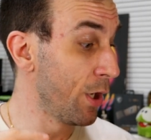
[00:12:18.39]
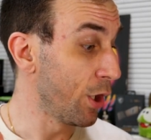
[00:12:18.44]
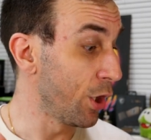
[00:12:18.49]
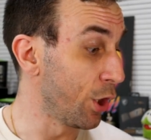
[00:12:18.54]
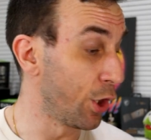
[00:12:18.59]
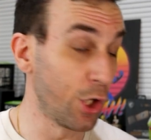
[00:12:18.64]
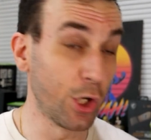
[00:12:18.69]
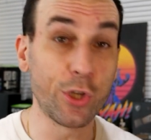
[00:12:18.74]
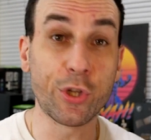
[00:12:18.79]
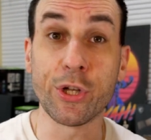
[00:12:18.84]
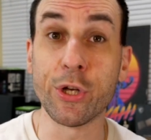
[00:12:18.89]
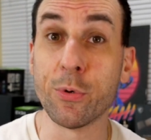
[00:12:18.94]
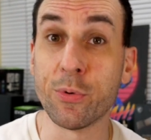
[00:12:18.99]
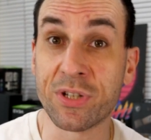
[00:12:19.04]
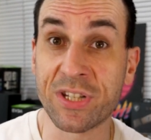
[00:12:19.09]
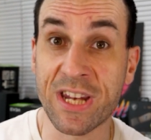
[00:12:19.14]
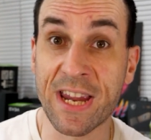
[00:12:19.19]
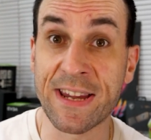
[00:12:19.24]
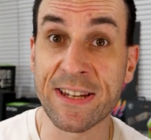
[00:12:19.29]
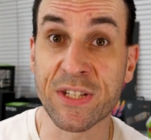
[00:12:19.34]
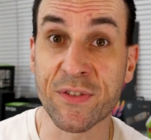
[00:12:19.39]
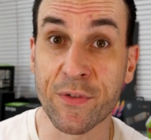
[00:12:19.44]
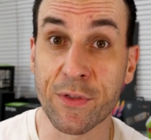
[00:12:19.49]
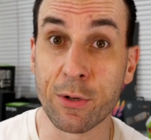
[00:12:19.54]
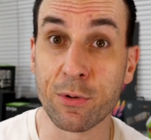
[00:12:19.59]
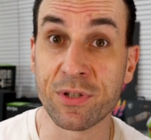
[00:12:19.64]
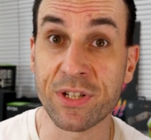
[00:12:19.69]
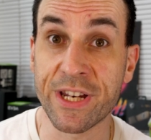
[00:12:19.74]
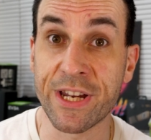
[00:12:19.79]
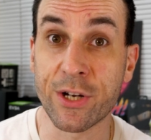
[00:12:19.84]
Good use case for
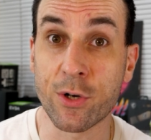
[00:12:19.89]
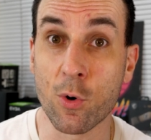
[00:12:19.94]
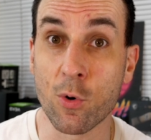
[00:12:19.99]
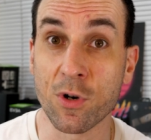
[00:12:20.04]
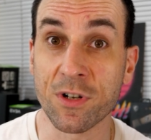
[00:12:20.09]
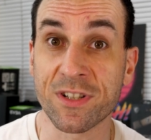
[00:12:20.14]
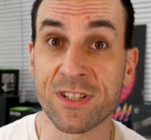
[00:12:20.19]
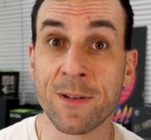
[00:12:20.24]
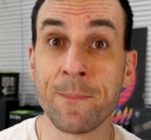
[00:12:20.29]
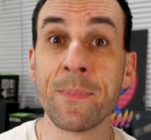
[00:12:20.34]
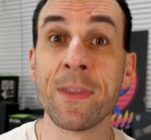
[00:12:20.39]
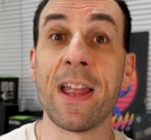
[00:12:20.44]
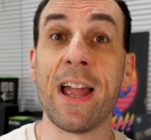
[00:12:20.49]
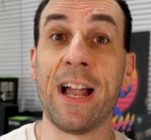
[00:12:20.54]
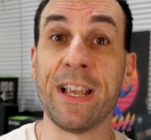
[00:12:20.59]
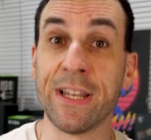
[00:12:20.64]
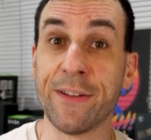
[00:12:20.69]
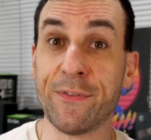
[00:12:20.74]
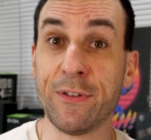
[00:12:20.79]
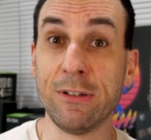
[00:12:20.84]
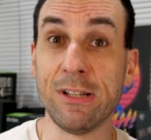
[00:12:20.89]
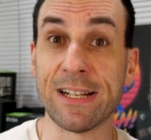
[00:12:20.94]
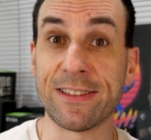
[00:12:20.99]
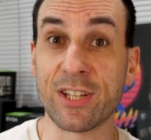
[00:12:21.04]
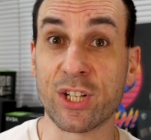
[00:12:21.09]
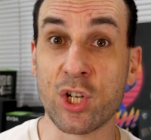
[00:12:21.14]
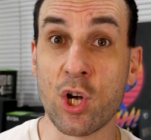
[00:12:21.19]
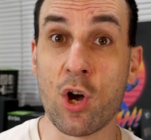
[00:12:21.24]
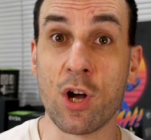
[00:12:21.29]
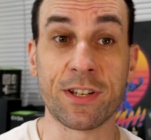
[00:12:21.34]
those e-cores. And if you like the
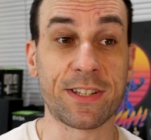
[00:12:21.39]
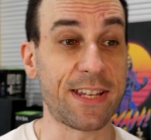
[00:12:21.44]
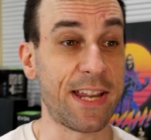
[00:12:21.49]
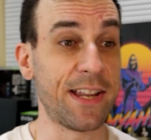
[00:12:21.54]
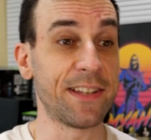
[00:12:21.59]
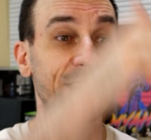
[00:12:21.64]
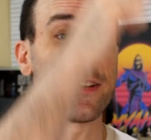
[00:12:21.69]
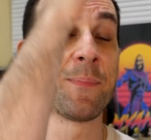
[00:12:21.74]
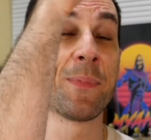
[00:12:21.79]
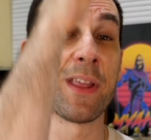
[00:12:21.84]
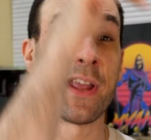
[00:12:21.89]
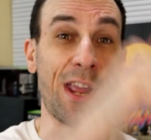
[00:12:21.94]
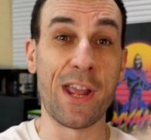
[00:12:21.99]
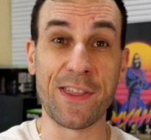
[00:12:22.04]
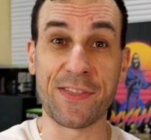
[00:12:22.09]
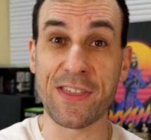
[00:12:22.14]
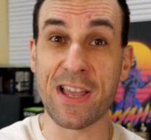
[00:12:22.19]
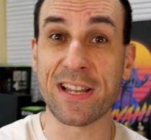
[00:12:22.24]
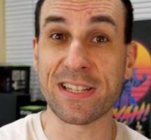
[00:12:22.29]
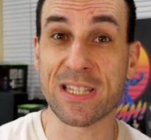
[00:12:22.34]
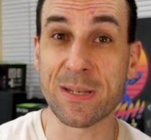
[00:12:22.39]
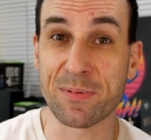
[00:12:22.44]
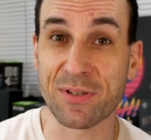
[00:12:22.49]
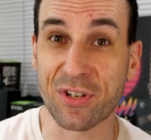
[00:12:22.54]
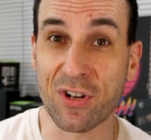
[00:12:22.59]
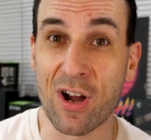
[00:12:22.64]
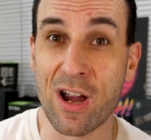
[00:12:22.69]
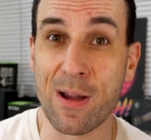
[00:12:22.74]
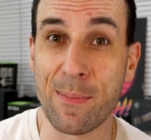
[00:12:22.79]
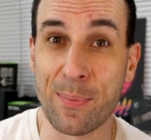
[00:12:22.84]
content, hit that
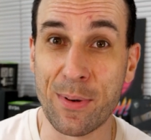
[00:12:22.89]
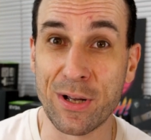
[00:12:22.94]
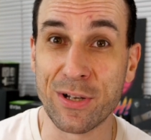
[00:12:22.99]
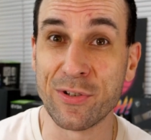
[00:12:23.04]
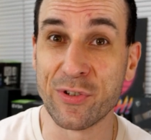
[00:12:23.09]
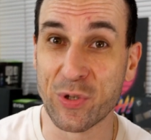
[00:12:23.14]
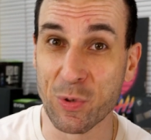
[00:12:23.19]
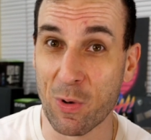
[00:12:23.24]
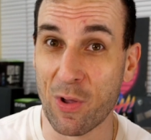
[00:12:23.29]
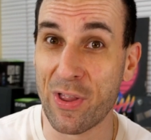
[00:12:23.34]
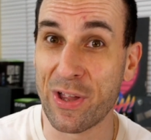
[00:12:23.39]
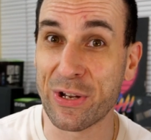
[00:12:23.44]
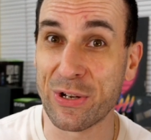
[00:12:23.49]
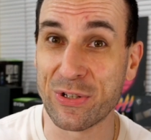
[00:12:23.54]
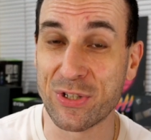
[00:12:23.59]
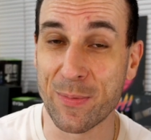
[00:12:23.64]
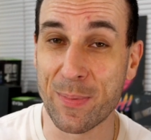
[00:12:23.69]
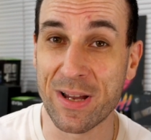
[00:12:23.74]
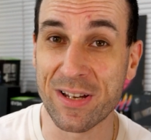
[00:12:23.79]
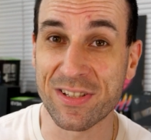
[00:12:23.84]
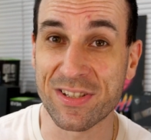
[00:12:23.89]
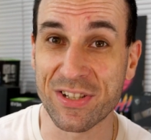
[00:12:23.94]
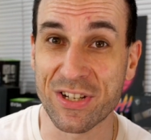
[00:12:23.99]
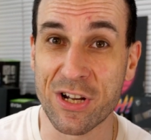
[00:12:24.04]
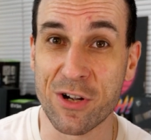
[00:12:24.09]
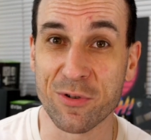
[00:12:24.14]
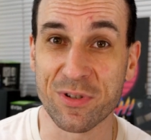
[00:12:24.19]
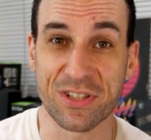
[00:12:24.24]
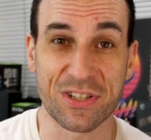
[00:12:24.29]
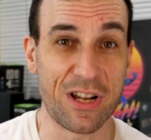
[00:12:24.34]
subscribe button, do all that YouTube
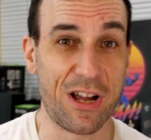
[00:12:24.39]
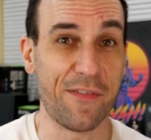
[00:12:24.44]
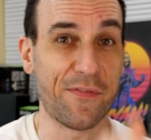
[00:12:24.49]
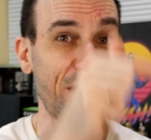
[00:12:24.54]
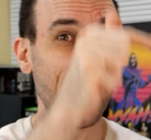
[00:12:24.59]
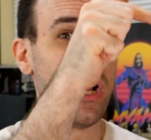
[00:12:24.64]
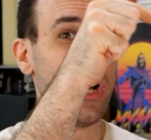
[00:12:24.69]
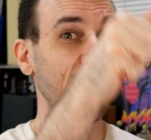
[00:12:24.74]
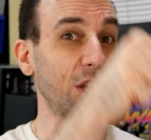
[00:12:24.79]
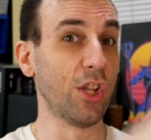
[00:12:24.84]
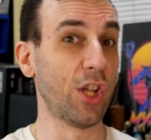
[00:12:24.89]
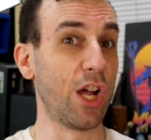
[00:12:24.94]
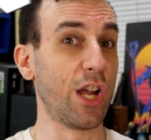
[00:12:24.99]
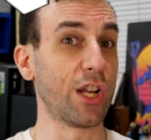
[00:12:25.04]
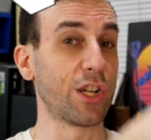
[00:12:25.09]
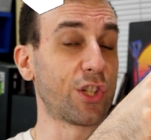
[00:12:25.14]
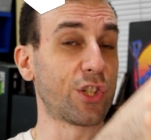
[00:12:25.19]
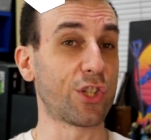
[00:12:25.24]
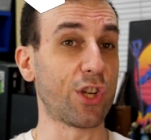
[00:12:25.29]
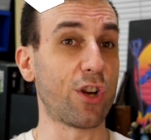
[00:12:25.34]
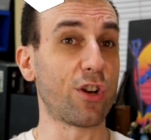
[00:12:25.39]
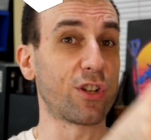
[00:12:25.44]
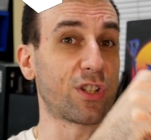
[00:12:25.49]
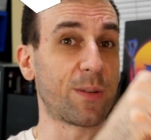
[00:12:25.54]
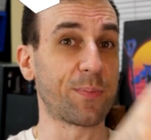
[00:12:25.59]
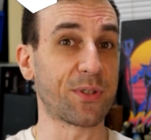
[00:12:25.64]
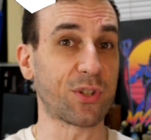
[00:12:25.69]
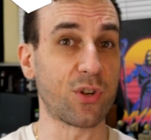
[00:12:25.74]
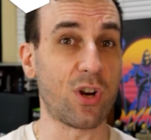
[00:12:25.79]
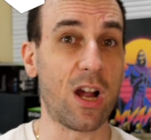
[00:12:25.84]
SEO stuff, like, share,
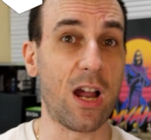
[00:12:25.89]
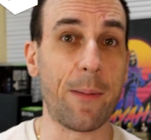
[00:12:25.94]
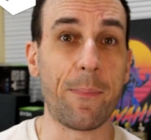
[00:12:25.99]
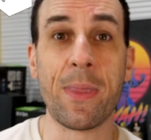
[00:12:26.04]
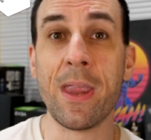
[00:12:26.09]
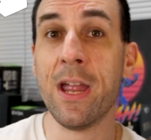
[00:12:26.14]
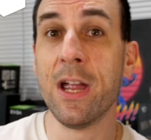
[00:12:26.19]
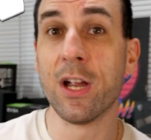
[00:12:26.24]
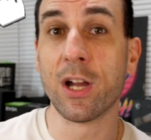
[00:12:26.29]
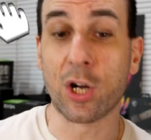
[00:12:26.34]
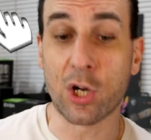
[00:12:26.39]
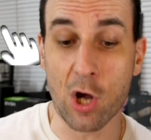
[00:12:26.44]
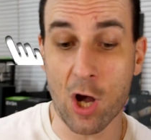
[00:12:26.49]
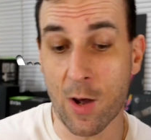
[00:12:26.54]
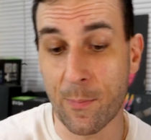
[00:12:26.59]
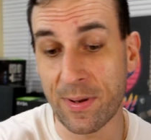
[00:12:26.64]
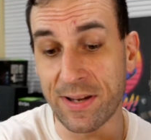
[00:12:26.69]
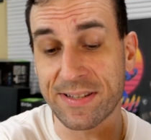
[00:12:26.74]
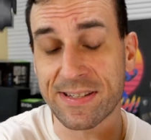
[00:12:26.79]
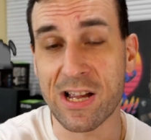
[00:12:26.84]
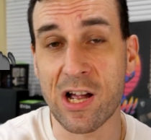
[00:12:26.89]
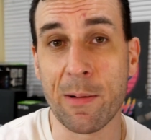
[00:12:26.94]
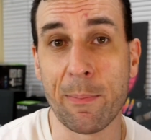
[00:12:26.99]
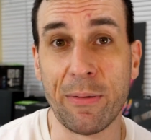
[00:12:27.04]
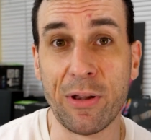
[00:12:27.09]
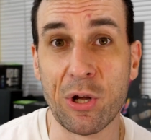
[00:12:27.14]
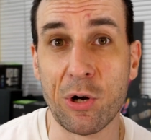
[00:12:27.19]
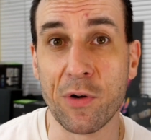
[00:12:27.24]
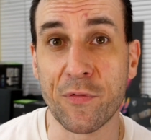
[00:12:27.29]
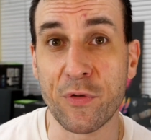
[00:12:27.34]
subscribe, comment down
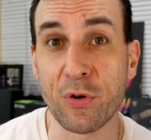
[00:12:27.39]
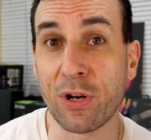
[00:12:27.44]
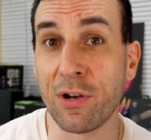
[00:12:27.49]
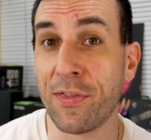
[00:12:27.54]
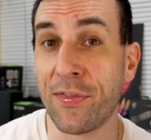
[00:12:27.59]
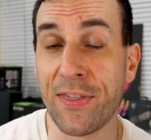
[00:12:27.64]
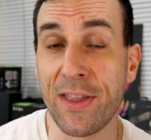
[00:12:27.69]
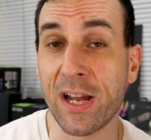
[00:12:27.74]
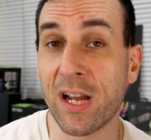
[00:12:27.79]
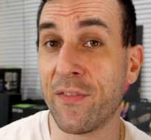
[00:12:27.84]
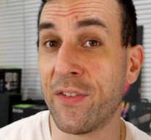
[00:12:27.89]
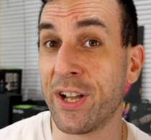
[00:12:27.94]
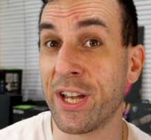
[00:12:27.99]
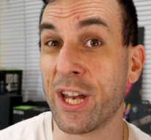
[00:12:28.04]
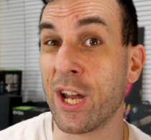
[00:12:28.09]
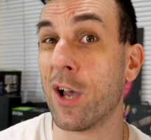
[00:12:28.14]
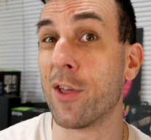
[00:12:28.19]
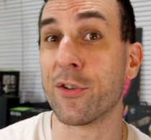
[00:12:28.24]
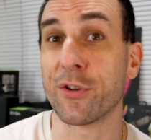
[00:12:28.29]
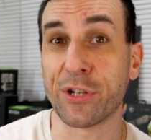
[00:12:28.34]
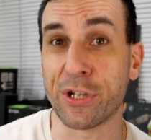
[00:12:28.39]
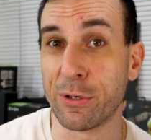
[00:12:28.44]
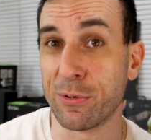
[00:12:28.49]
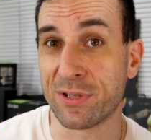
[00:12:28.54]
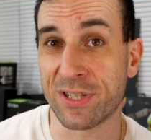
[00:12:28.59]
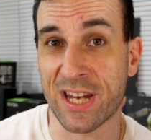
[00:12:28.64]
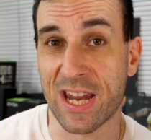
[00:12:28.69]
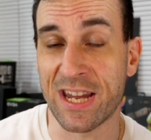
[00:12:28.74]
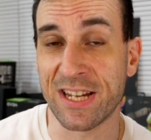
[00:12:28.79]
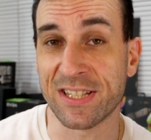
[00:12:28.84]
below if you can think of any other use
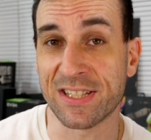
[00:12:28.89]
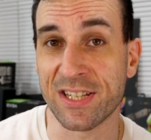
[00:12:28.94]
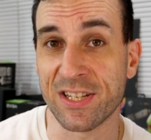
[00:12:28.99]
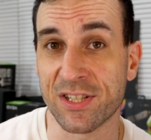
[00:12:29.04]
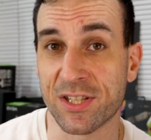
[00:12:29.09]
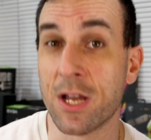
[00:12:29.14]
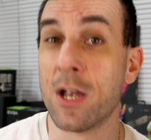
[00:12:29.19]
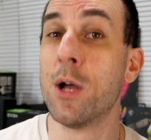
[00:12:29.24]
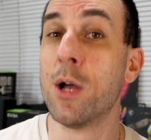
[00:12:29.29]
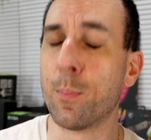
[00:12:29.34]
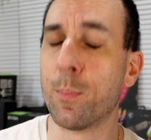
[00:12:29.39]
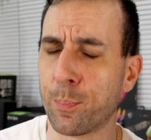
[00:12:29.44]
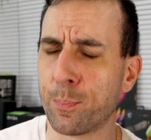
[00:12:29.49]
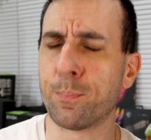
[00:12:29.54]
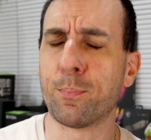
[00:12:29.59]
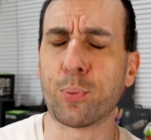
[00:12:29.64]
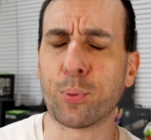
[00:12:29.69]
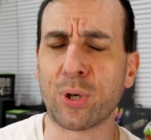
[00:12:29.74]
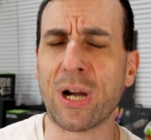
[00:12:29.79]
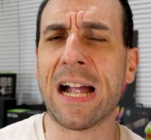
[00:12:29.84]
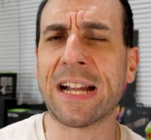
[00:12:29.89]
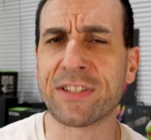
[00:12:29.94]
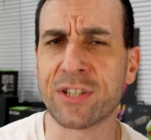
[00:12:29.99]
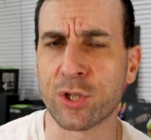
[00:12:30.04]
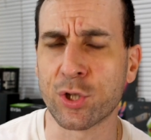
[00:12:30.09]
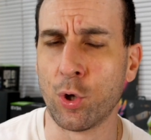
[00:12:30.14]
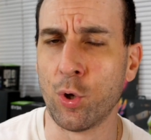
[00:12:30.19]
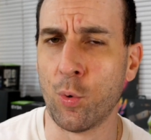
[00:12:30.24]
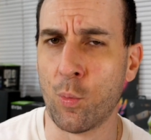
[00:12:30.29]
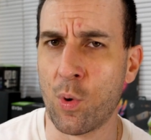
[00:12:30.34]
cases
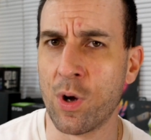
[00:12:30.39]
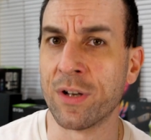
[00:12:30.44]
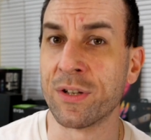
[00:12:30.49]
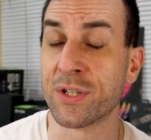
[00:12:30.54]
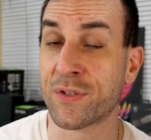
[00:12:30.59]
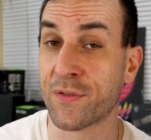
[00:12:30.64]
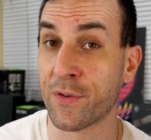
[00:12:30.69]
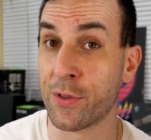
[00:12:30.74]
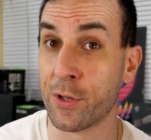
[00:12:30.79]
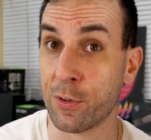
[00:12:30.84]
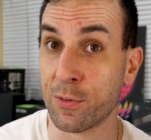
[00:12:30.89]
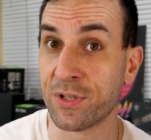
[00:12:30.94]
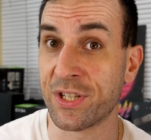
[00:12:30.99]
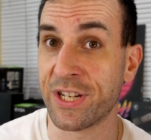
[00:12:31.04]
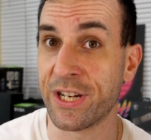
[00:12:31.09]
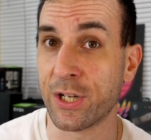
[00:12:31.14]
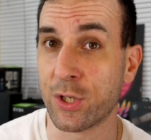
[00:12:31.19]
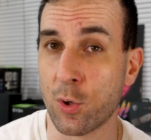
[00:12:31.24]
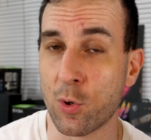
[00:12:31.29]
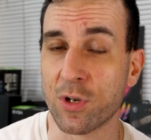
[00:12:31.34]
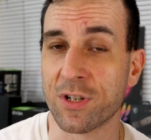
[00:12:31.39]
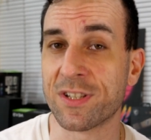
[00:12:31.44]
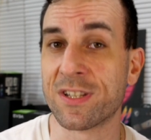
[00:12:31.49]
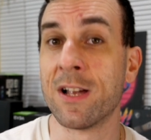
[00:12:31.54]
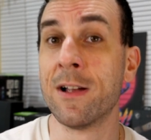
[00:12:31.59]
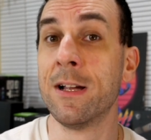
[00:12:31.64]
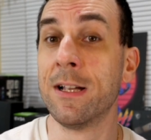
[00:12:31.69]
practical ones for those E-cores.